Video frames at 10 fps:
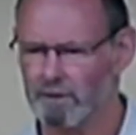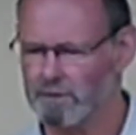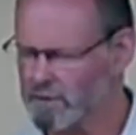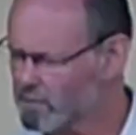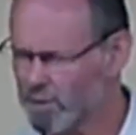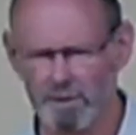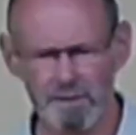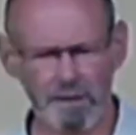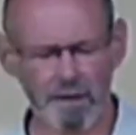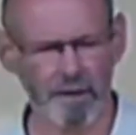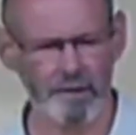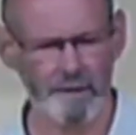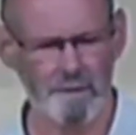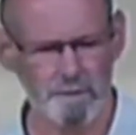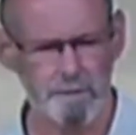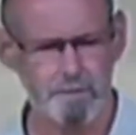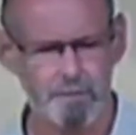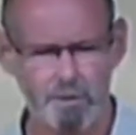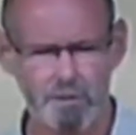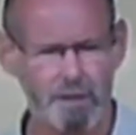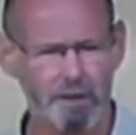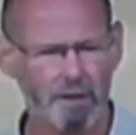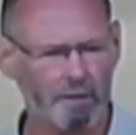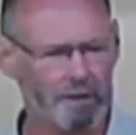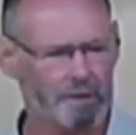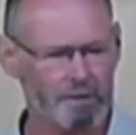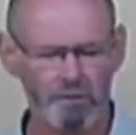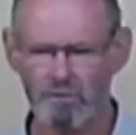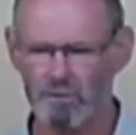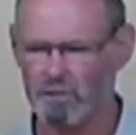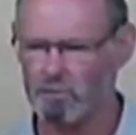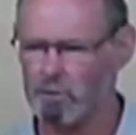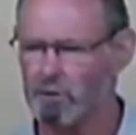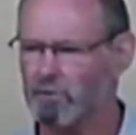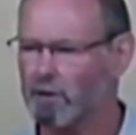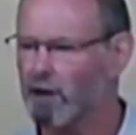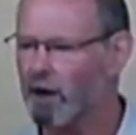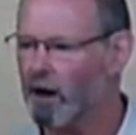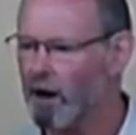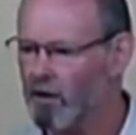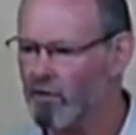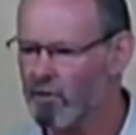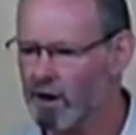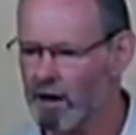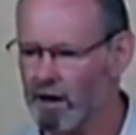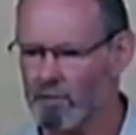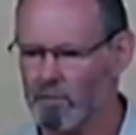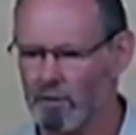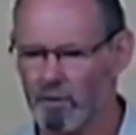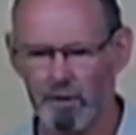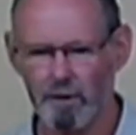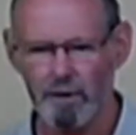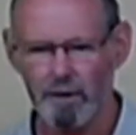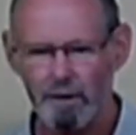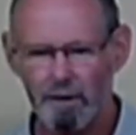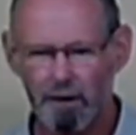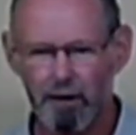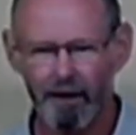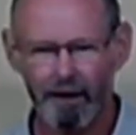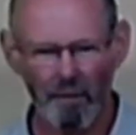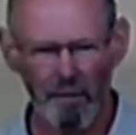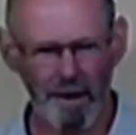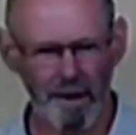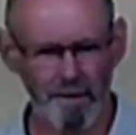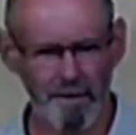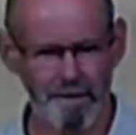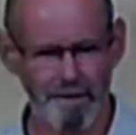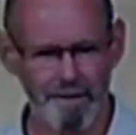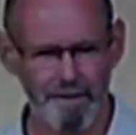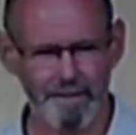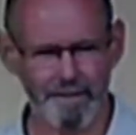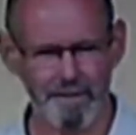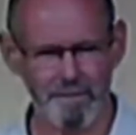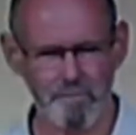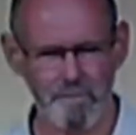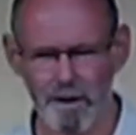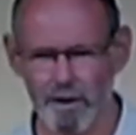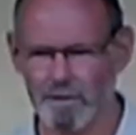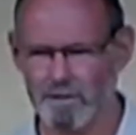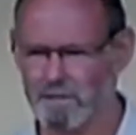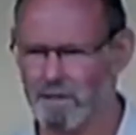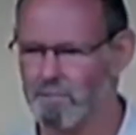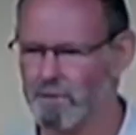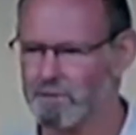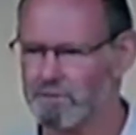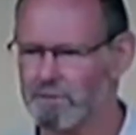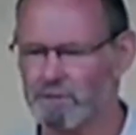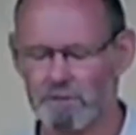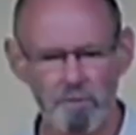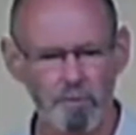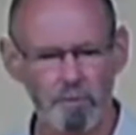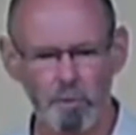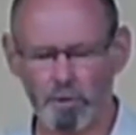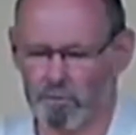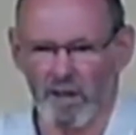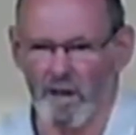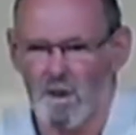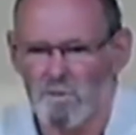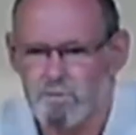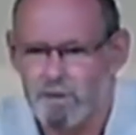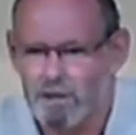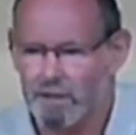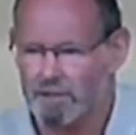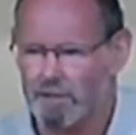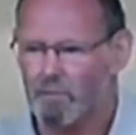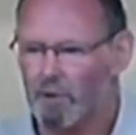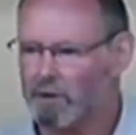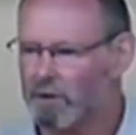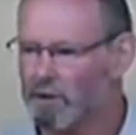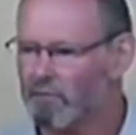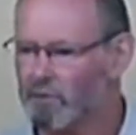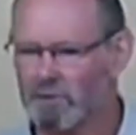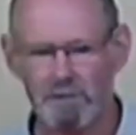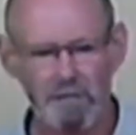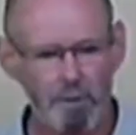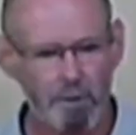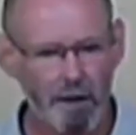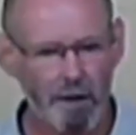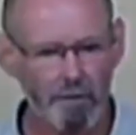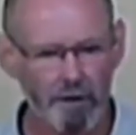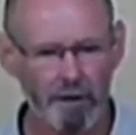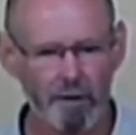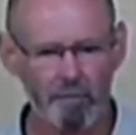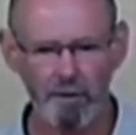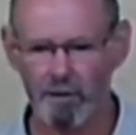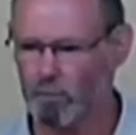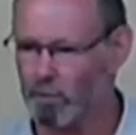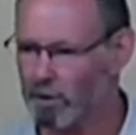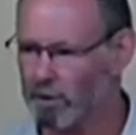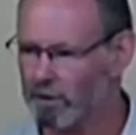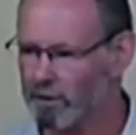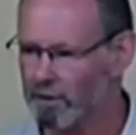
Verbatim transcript: Do you know why is that? And he said, because they're honest, trustworthy, reliable. Wow. You know, a lot of the time those Christians probably wouldn't realizing what an influence they were having. But they were.